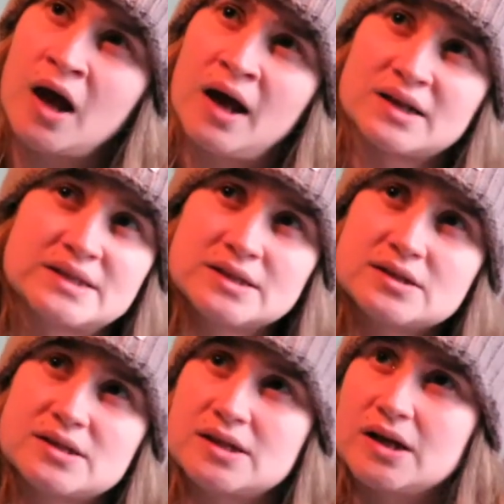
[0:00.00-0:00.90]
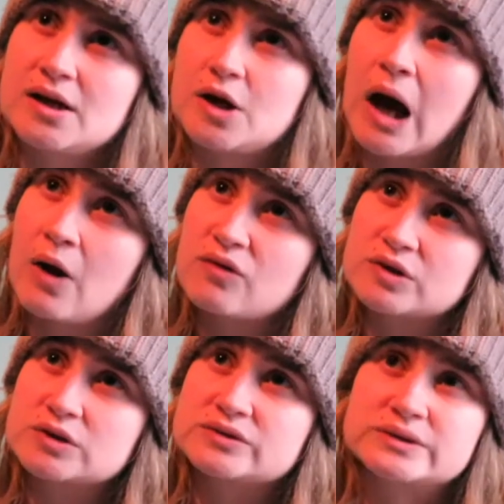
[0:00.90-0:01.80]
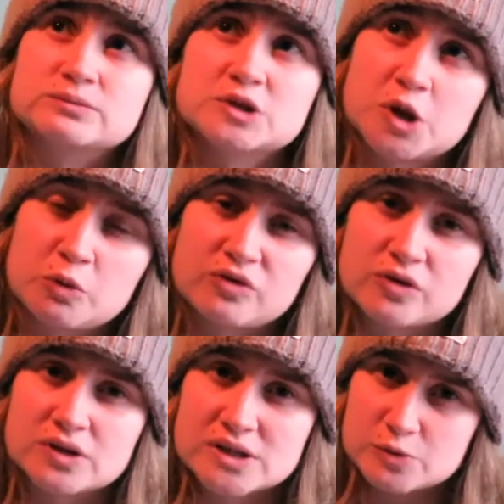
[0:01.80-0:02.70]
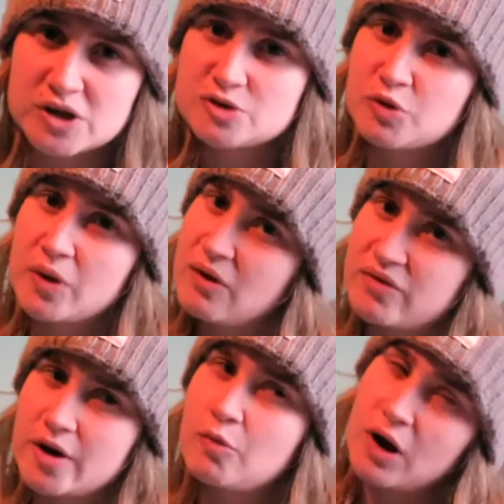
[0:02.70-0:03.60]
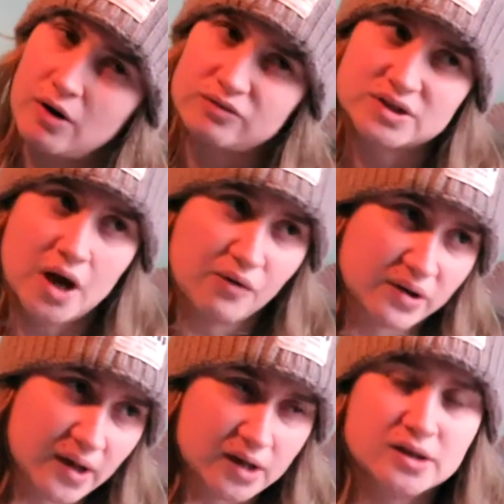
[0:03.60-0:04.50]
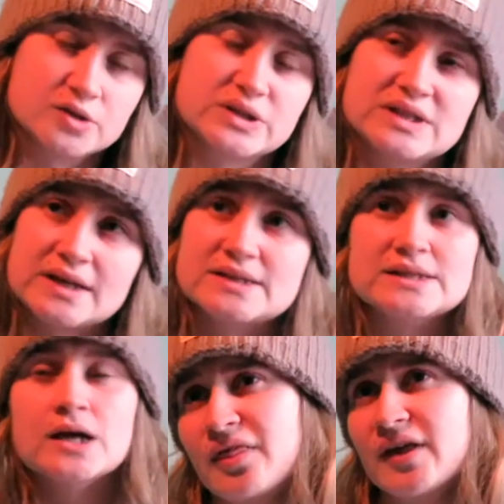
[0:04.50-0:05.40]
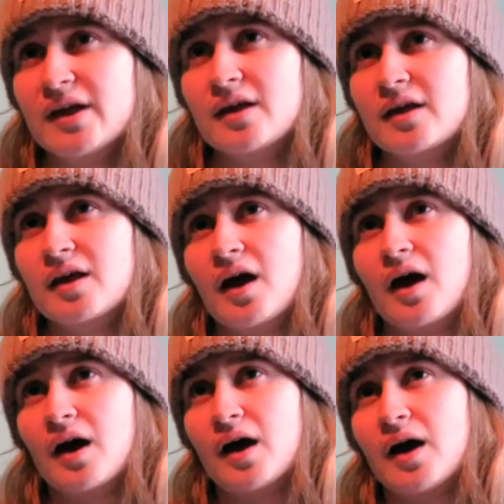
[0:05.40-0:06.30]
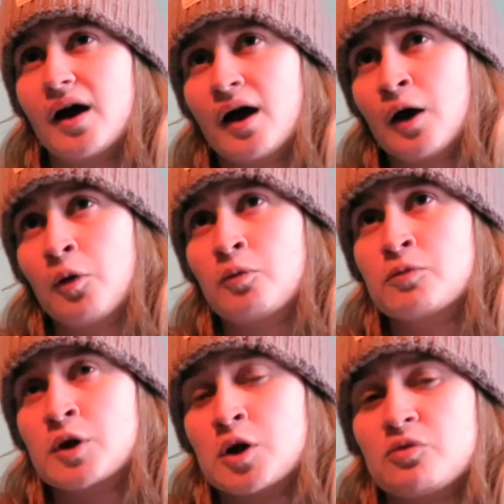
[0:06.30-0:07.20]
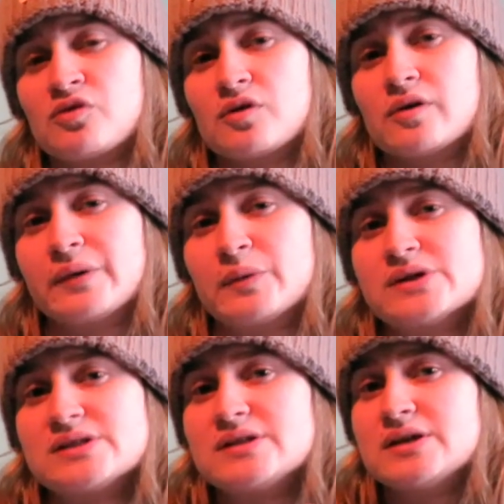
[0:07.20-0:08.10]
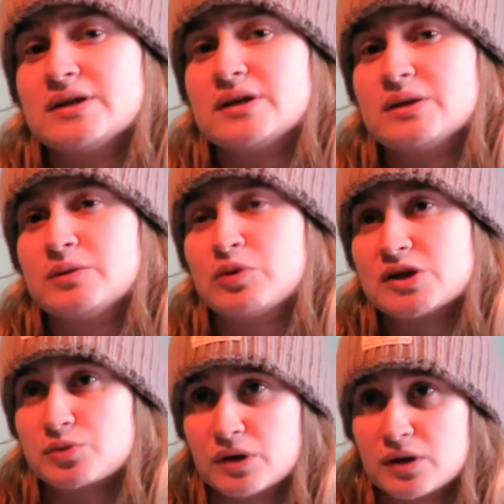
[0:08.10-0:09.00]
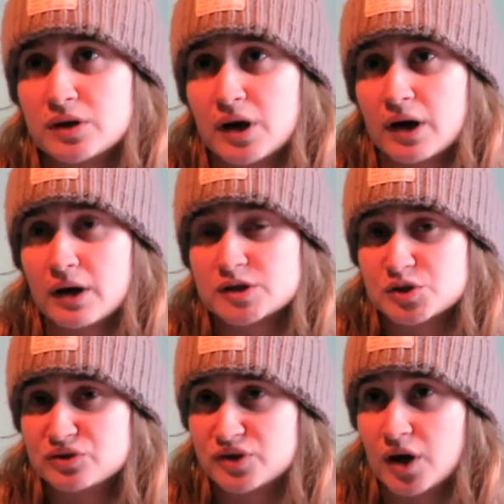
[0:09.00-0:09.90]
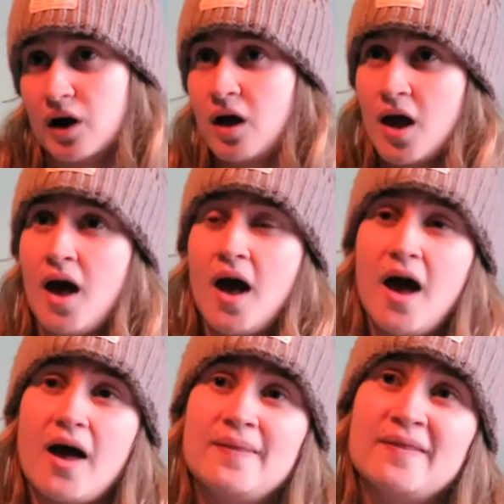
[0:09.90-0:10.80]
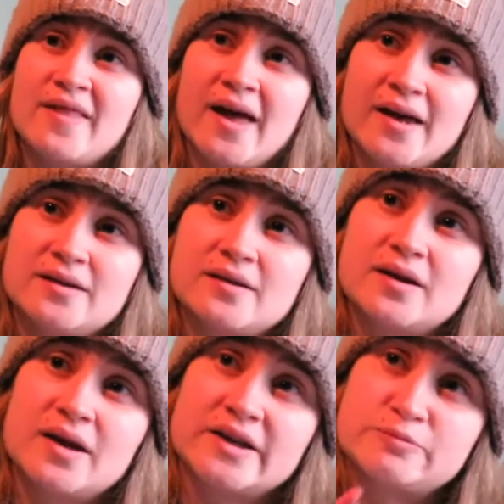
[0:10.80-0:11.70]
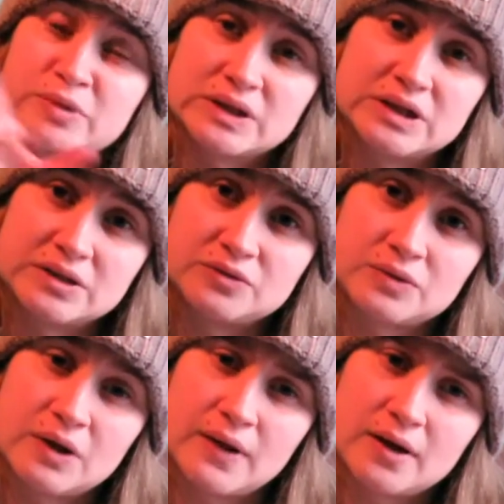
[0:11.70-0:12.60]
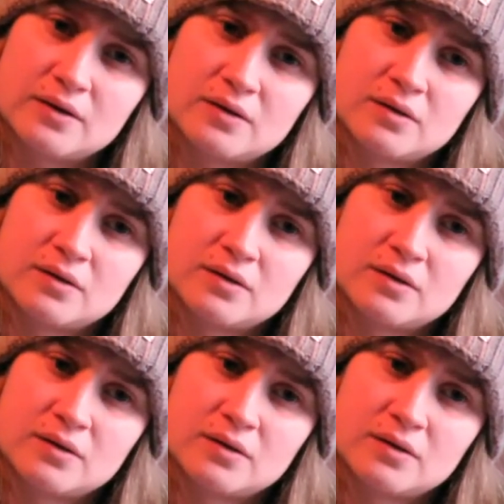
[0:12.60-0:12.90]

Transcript: I still think out of all of them, The Girl Before is the best book that I've read, but I obviously read that in 2018. I think Girl Before was the best one so far, and then it's Believe, and then